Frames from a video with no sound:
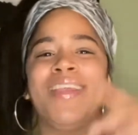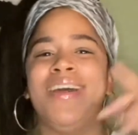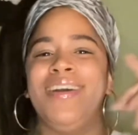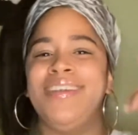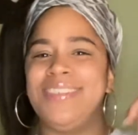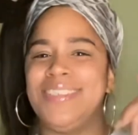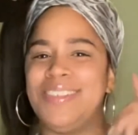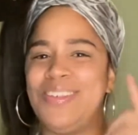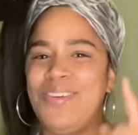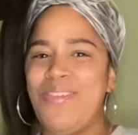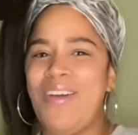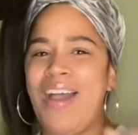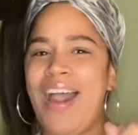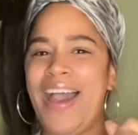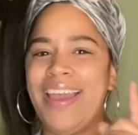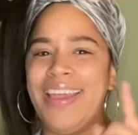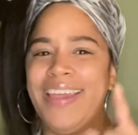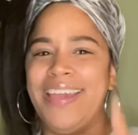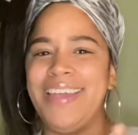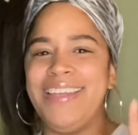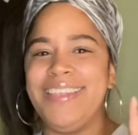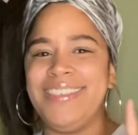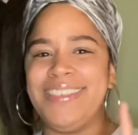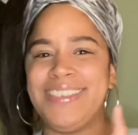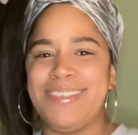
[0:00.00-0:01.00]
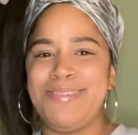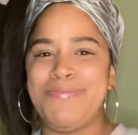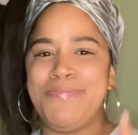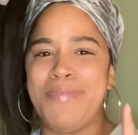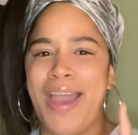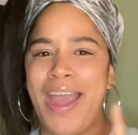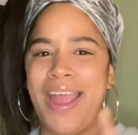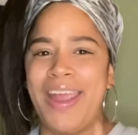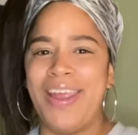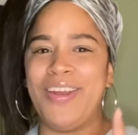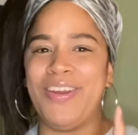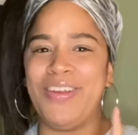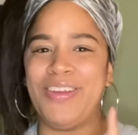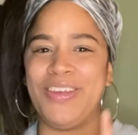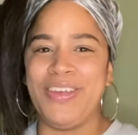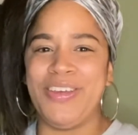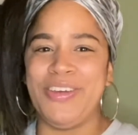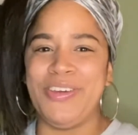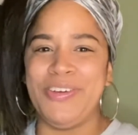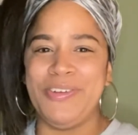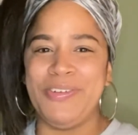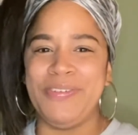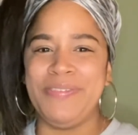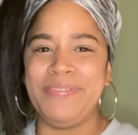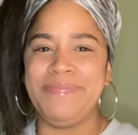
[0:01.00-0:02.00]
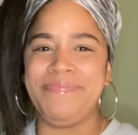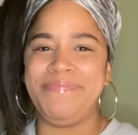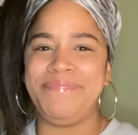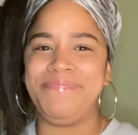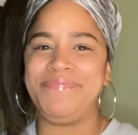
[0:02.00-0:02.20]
so I can inspire you,